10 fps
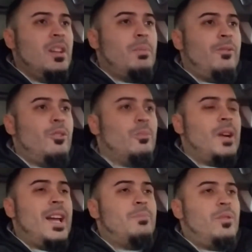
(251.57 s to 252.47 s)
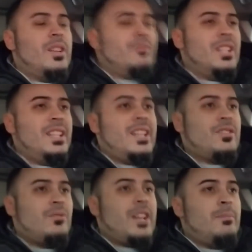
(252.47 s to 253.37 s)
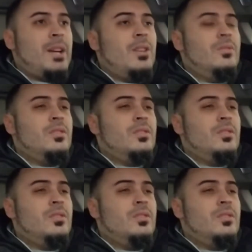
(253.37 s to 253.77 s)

before my opponent really gets to ramp out.